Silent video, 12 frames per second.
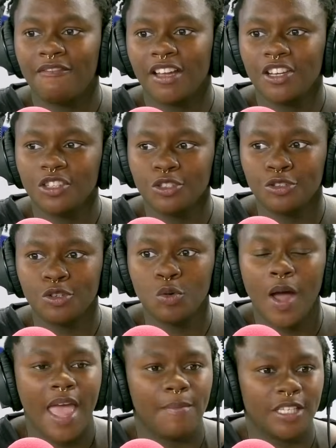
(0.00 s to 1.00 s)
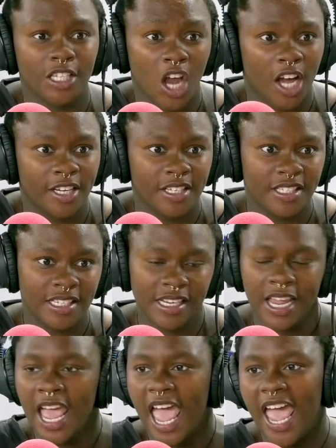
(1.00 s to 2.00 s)
I've understood who I am as an
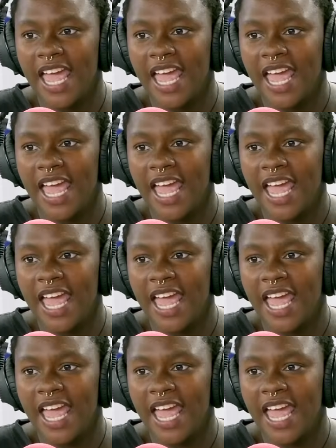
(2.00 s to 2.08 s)
artist,